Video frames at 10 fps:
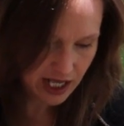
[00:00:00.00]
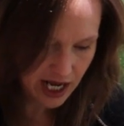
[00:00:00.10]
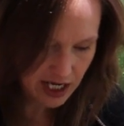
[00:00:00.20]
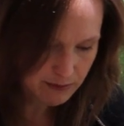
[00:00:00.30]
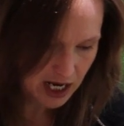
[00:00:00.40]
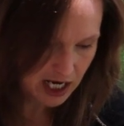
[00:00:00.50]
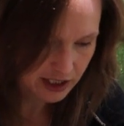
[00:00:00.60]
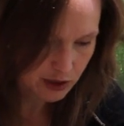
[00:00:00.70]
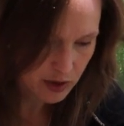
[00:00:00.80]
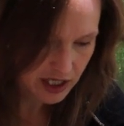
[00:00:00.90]
the
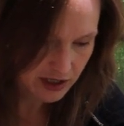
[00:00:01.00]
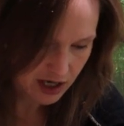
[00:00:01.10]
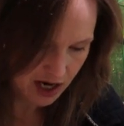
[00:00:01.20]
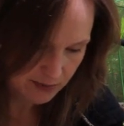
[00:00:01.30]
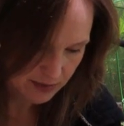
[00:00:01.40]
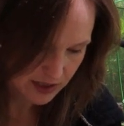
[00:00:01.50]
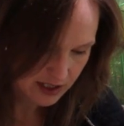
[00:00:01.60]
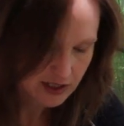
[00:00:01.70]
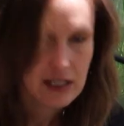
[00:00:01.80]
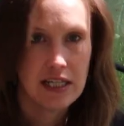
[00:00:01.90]
hangman, the queen of
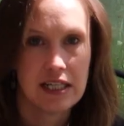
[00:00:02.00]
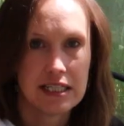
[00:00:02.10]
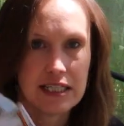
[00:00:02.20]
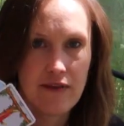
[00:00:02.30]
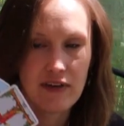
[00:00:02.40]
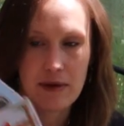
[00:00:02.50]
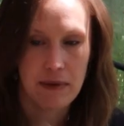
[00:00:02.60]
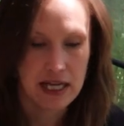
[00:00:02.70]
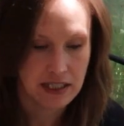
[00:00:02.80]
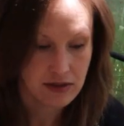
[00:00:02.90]
cups, seven
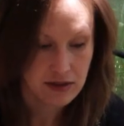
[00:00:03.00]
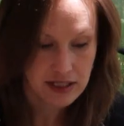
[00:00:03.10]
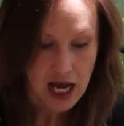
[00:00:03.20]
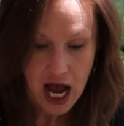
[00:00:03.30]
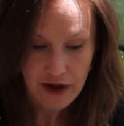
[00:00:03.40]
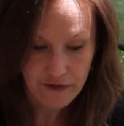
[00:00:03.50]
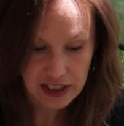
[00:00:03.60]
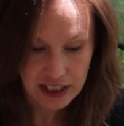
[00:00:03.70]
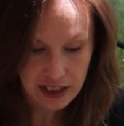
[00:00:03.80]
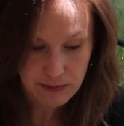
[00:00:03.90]
of pentacles. I
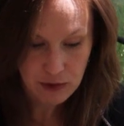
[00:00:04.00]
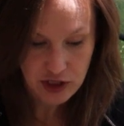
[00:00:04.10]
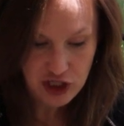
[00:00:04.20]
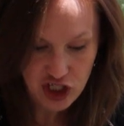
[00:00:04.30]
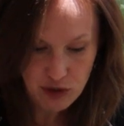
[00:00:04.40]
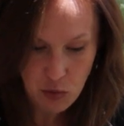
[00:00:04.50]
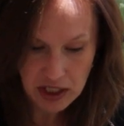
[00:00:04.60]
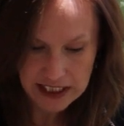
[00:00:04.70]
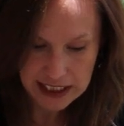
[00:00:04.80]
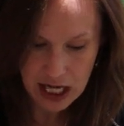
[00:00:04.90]
feel like this person just
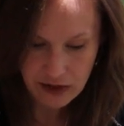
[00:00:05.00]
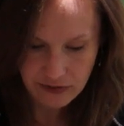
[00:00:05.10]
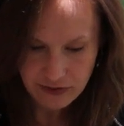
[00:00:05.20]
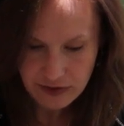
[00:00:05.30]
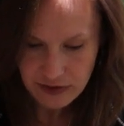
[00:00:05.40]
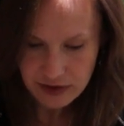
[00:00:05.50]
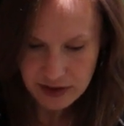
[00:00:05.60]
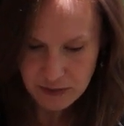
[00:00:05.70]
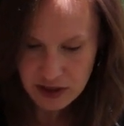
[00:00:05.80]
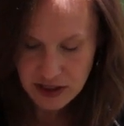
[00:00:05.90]
wants love.
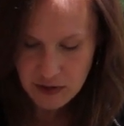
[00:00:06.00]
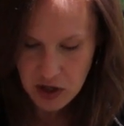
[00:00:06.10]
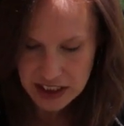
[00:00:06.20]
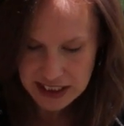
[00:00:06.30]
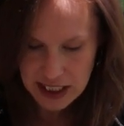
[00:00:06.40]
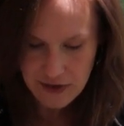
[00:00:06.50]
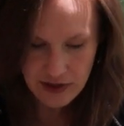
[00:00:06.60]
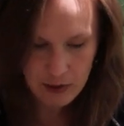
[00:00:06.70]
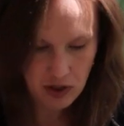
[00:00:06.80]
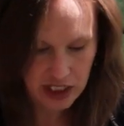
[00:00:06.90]
This person wants
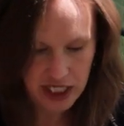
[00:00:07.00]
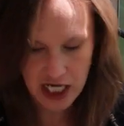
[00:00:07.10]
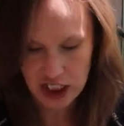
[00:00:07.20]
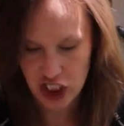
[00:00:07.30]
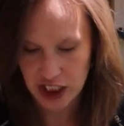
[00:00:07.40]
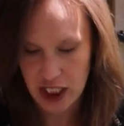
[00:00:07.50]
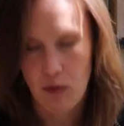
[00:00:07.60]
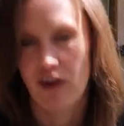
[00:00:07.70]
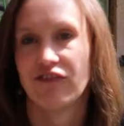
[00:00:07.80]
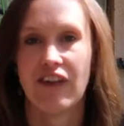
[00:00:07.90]
love, they want connection, they
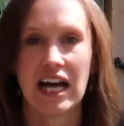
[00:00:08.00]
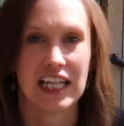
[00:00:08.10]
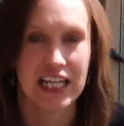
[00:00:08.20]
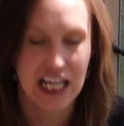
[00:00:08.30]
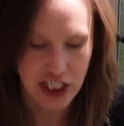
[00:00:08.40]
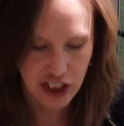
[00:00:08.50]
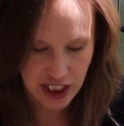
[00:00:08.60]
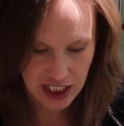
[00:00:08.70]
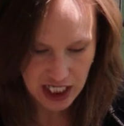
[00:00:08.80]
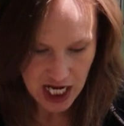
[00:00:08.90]
want
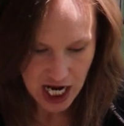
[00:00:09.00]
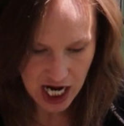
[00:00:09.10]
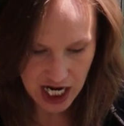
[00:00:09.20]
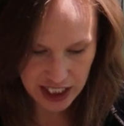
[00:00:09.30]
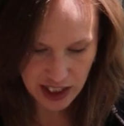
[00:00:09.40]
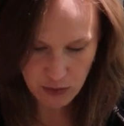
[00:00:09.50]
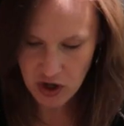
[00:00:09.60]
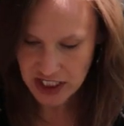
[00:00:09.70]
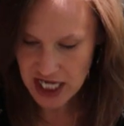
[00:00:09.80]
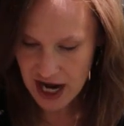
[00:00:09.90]
validation, uh, they
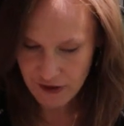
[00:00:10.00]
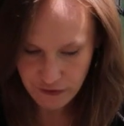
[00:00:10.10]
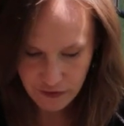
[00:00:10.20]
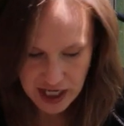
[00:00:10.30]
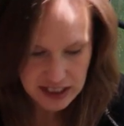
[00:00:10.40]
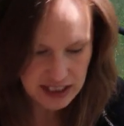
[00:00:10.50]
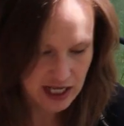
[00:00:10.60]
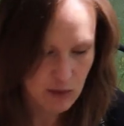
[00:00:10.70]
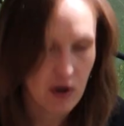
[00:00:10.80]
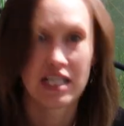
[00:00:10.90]
want to have friends,
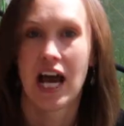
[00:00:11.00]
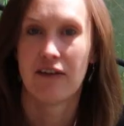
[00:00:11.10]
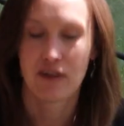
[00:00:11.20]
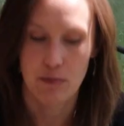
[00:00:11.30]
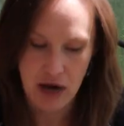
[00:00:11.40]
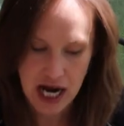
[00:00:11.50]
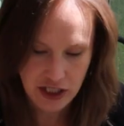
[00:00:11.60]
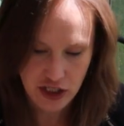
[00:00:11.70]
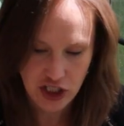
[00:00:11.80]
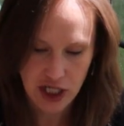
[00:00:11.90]
they want to have
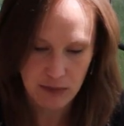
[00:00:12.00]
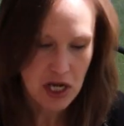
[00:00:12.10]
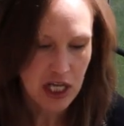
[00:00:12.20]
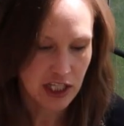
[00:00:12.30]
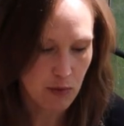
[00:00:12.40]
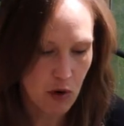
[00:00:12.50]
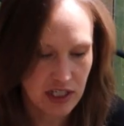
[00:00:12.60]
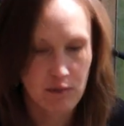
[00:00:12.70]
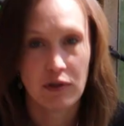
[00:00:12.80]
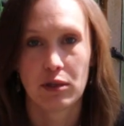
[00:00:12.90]
companionship, they
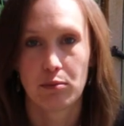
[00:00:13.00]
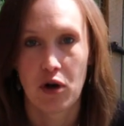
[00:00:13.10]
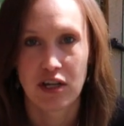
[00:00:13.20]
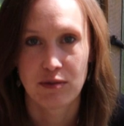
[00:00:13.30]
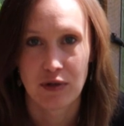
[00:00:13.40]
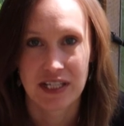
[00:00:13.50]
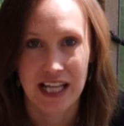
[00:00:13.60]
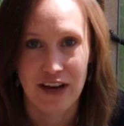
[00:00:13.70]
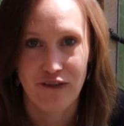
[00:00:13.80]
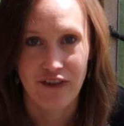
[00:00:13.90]
want to build a prosperous
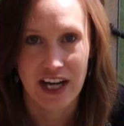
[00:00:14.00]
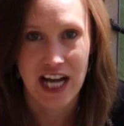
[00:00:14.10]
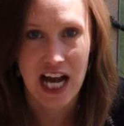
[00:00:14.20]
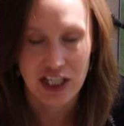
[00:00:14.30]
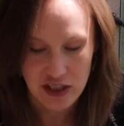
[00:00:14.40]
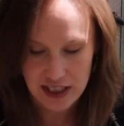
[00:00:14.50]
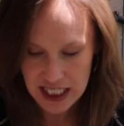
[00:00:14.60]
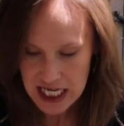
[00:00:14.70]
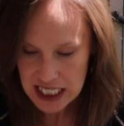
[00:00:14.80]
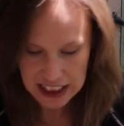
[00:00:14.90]
life
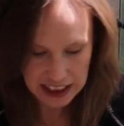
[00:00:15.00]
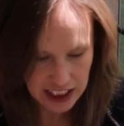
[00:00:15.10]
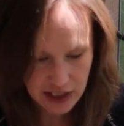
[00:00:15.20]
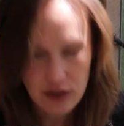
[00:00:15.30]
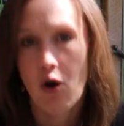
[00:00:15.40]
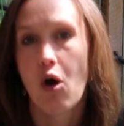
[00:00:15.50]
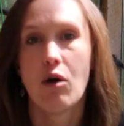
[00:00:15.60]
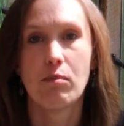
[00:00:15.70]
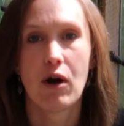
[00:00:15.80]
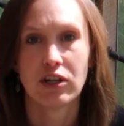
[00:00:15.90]
financially. Like these are
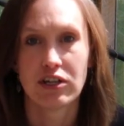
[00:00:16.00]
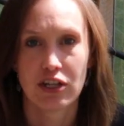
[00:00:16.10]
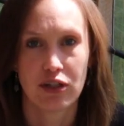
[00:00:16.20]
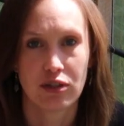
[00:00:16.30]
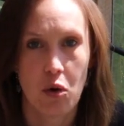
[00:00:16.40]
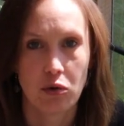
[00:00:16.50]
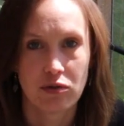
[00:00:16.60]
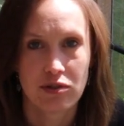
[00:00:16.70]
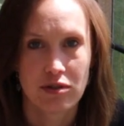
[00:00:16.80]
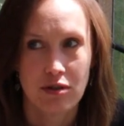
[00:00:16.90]
all part of their
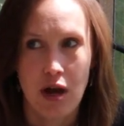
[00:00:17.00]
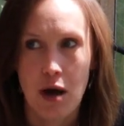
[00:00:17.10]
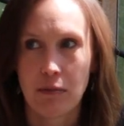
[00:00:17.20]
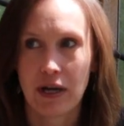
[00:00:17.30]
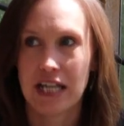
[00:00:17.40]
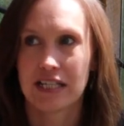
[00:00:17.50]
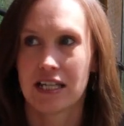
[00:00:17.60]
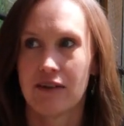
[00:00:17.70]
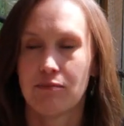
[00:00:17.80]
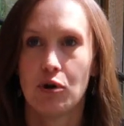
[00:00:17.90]
goals. But
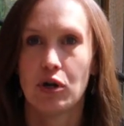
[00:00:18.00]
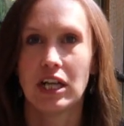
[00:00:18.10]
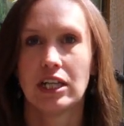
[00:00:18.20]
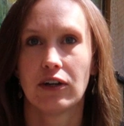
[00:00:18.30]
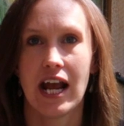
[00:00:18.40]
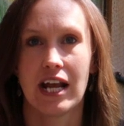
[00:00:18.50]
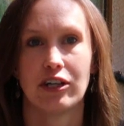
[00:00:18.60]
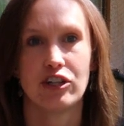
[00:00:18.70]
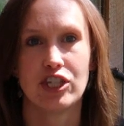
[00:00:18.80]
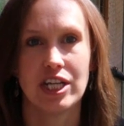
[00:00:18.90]
instead of putting their
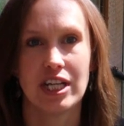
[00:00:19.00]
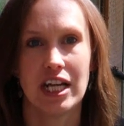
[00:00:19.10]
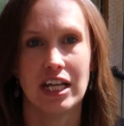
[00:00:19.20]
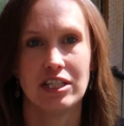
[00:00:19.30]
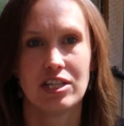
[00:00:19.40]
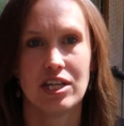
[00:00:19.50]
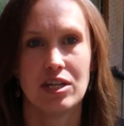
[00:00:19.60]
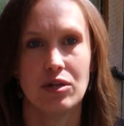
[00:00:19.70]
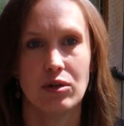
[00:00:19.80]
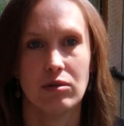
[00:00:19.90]
energy
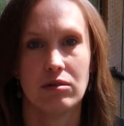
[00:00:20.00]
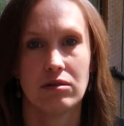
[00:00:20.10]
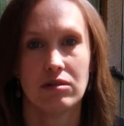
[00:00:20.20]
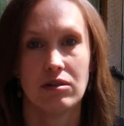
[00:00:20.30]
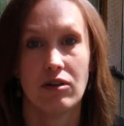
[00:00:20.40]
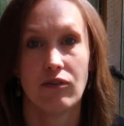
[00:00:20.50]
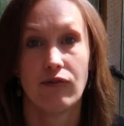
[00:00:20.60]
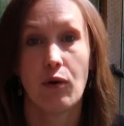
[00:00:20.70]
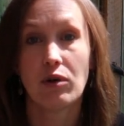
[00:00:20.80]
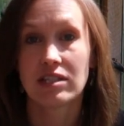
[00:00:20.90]
into
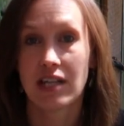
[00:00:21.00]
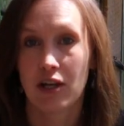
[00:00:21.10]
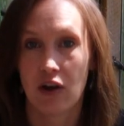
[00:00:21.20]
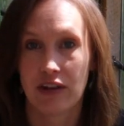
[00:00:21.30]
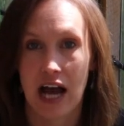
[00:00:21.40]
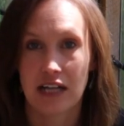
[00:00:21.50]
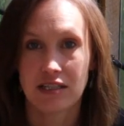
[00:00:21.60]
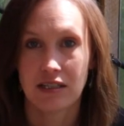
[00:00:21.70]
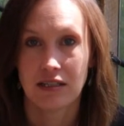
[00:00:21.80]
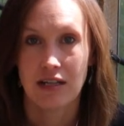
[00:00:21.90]
focusing on that,
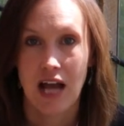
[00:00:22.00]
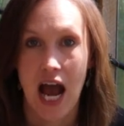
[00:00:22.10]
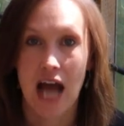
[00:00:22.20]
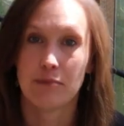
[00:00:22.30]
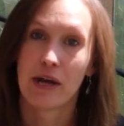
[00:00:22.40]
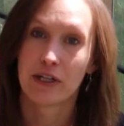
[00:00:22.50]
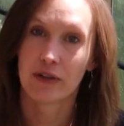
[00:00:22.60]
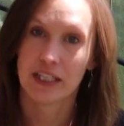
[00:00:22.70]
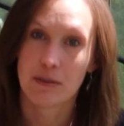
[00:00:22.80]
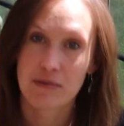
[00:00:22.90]
and bettering